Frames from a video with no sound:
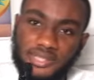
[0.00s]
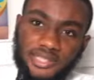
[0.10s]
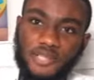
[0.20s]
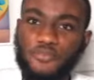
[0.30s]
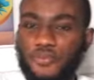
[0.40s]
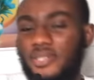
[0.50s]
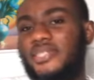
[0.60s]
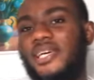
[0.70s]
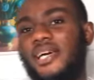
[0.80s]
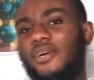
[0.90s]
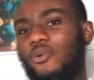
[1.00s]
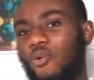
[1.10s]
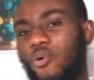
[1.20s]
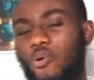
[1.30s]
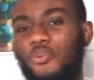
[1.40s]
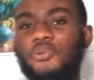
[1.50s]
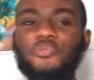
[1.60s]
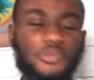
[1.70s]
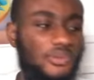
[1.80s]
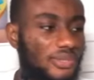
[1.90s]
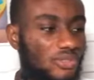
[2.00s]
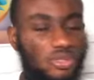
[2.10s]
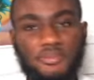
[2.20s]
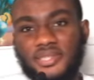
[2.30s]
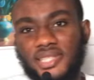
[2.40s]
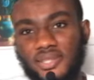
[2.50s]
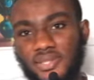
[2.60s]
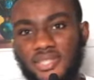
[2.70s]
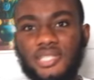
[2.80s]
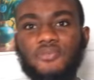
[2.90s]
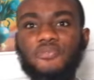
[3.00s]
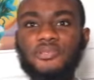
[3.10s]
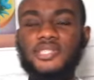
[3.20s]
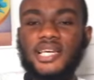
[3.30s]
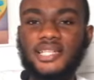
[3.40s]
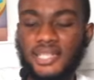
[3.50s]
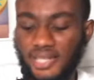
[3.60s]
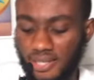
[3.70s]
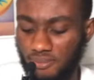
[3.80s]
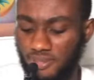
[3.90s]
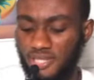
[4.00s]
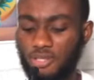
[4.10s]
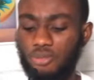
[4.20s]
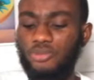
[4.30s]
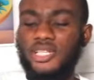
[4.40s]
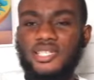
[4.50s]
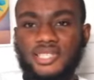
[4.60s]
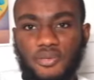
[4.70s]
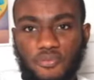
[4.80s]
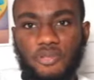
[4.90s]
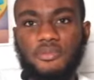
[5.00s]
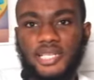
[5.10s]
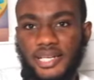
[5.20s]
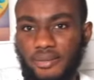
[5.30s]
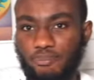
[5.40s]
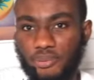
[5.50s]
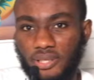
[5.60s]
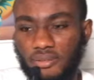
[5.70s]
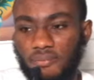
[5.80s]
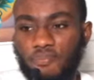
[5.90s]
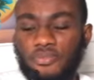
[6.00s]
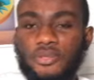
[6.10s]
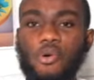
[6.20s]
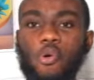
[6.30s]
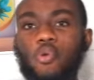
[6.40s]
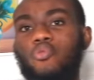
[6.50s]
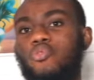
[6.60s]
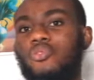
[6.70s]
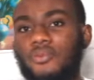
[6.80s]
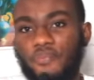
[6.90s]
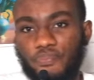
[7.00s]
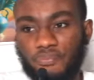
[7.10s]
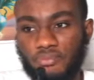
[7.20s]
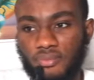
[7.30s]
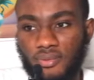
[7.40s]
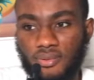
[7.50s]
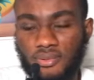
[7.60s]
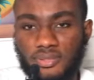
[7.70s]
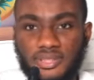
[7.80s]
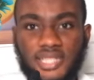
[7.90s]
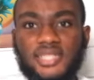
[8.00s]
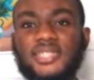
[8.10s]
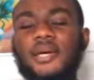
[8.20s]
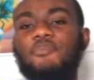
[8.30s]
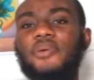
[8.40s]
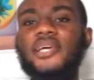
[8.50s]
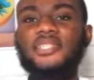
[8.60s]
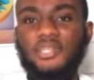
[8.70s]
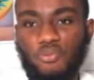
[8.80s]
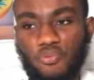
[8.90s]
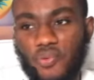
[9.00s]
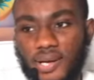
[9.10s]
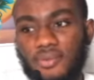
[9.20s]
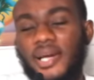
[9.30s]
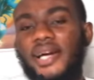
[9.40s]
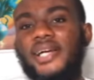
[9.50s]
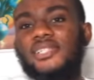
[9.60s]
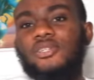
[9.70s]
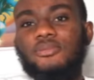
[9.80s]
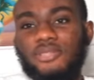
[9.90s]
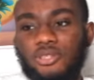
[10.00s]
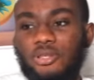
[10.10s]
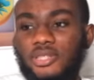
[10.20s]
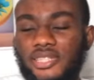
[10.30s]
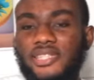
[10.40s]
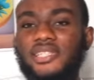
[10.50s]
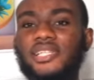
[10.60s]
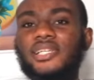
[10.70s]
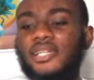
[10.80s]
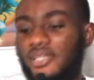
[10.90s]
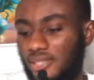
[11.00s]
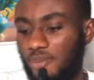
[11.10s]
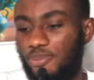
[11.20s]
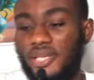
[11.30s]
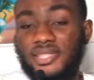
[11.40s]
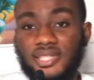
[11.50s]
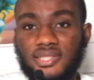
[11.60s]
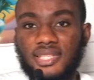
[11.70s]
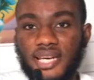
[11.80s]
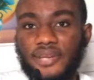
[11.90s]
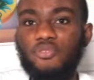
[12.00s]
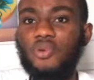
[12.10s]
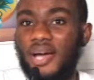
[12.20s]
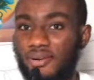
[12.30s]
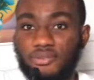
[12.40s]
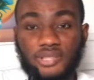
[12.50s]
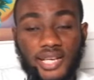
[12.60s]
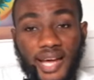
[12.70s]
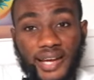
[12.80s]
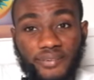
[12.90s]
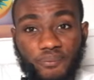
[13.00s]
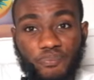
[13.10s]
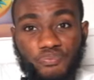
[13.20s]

They feel say or review some secret. They feel say the Galamse no Munyeska film dear campaign. Ogunu. This same person the Akufo-Addo e catch or the presidency air to along the line.